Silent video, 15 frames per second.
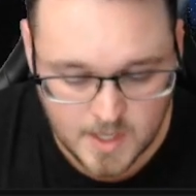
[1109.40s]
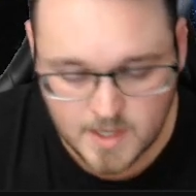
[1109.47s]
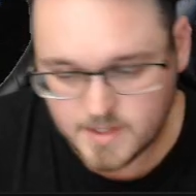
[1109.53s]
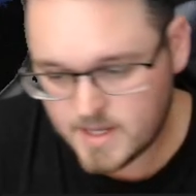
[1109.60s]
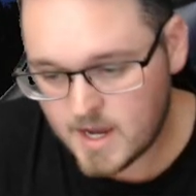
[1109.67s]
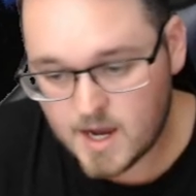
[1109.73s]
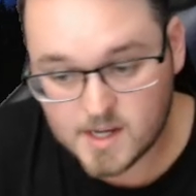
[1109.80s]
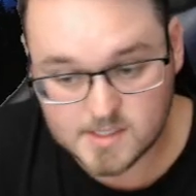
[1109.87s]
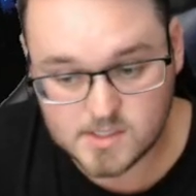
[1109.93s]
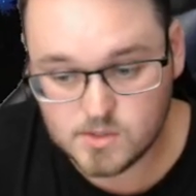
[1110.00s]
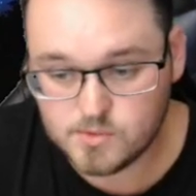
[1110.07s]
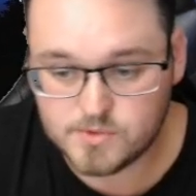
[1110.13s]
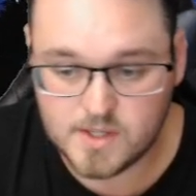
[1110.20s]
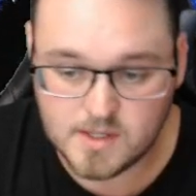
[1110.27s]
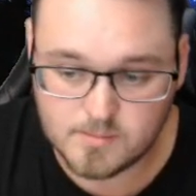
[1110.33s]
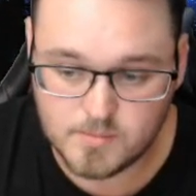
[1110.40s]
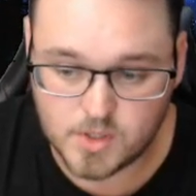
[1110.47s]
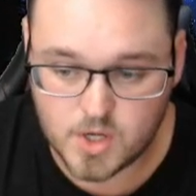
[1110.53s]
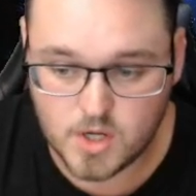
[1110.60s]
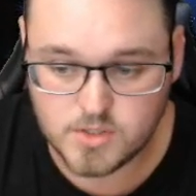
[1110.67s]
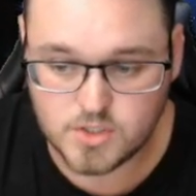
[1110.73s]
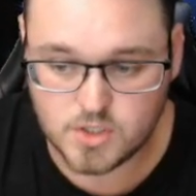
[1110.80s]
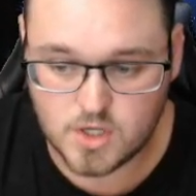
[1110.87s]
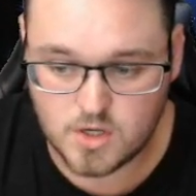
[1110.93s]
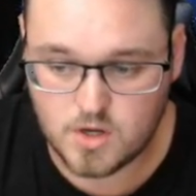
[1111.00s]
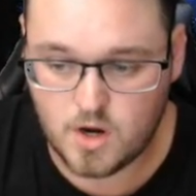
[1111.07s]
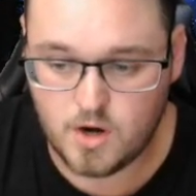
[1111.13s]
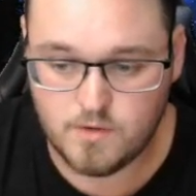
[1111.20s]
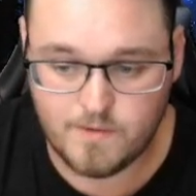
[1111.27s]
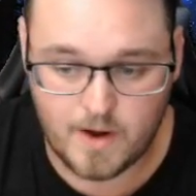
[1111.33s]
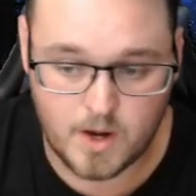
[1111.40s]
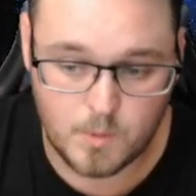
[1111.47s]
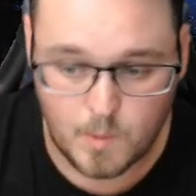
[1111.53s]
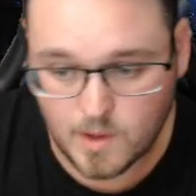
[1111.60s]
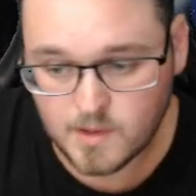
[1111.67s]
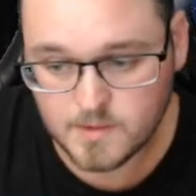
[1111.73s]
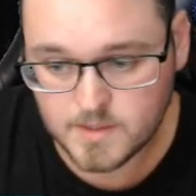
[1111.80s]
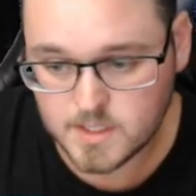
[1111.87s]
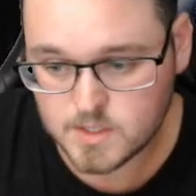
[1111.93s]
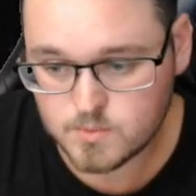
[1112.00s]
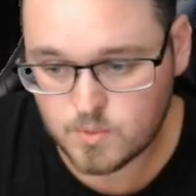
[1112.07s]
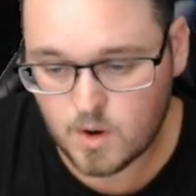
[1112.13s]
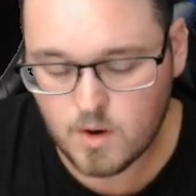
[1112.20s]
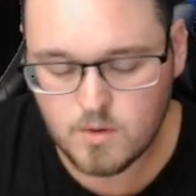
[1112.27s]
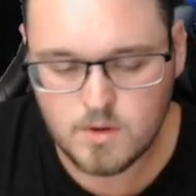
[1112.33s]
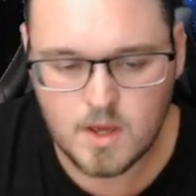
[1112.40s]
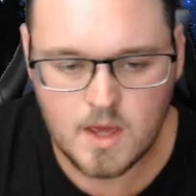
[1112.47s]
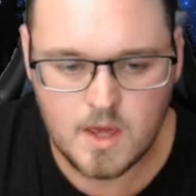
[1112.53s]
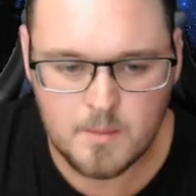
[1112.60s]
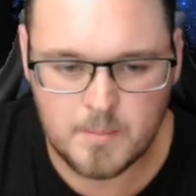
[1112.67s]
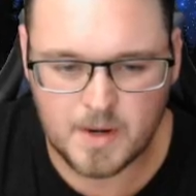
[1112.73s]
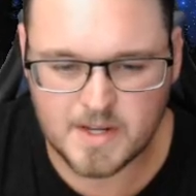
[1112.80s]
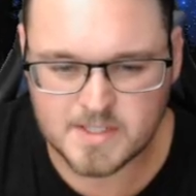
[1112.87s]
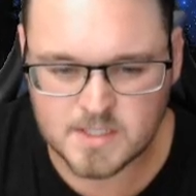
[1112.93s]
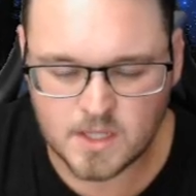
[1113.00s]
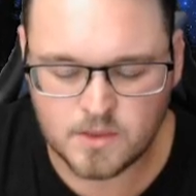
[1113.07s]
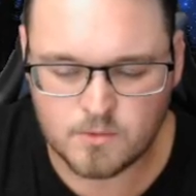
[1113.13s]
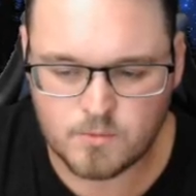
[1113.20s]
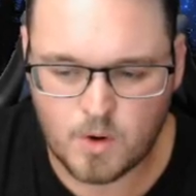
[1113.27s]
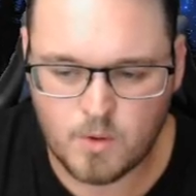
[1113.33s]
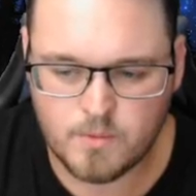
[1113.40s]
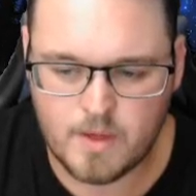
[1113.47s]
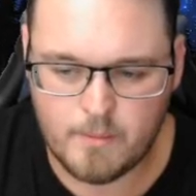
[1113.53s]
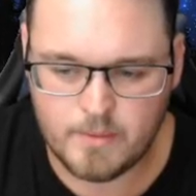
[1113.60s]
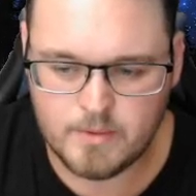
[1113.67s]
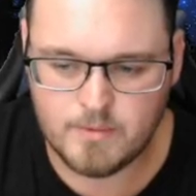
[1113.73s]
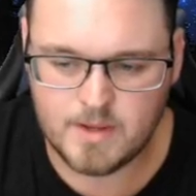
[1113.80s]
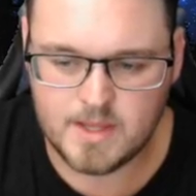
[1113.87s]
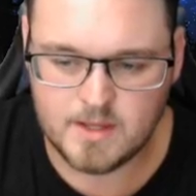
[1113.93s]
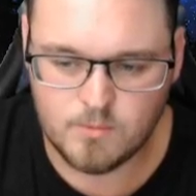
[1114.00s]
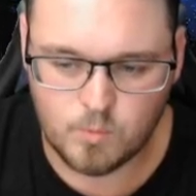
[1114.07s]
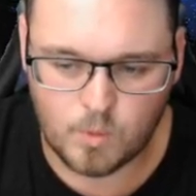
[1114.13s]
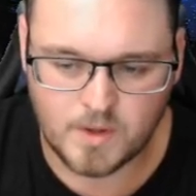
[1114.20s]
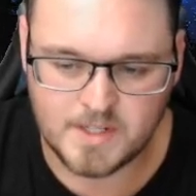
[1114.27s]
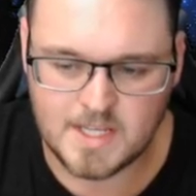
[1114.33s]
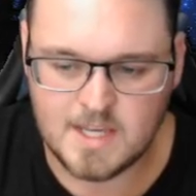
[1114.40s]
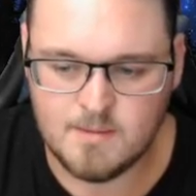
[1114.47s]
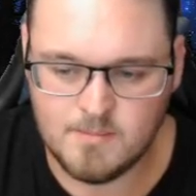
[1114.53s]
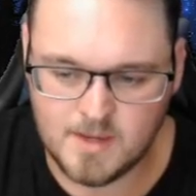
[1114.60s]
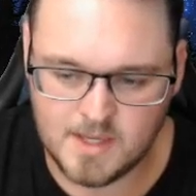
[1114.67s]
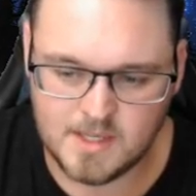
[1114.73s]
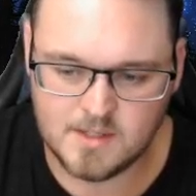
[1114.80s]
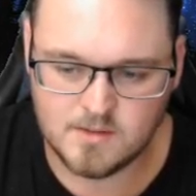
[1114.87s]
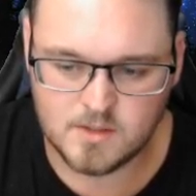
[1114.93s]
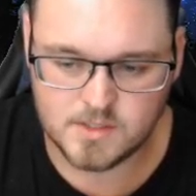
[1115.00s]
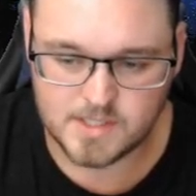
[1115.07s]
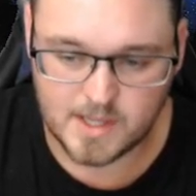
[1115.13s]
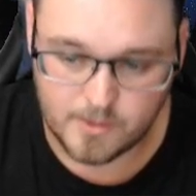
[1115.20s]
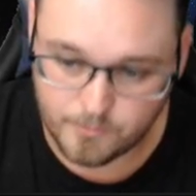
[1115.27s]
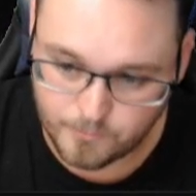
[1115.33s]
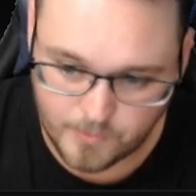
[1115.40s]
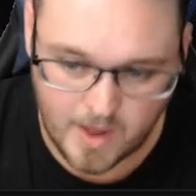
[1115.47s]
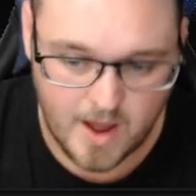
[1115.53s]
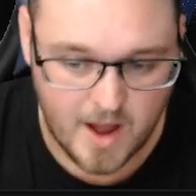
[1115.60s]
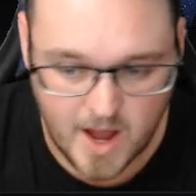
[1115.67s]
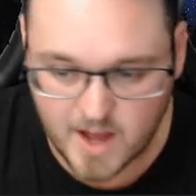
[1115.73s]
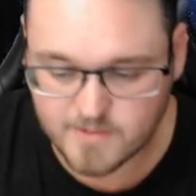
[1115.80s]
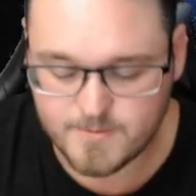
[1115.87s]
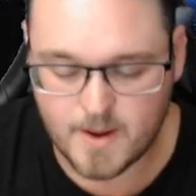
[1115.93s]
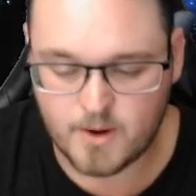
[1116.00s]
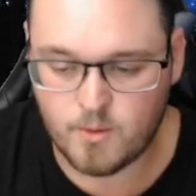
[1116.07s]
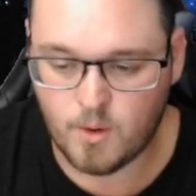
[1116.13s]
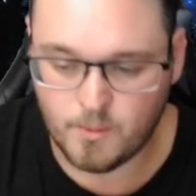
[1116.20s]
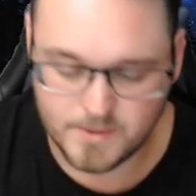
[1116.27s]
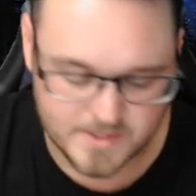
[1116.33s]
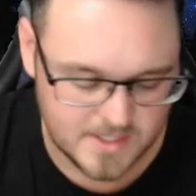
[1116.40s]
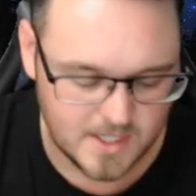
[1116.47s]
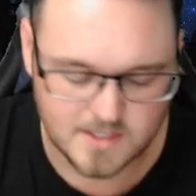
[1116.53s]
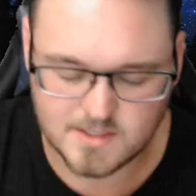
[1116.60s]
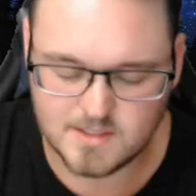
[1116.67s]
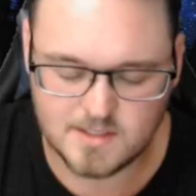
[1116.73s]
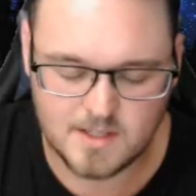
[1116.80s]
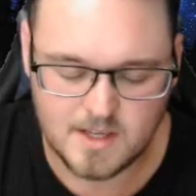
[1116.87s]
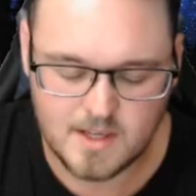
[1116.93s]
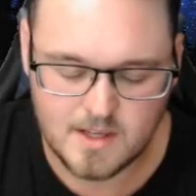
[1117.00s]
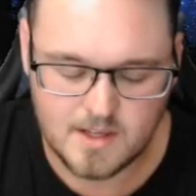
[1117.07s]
Now, I still think McKercher could go very well in this role, but it's not the role that we really want him in because that halfback role is such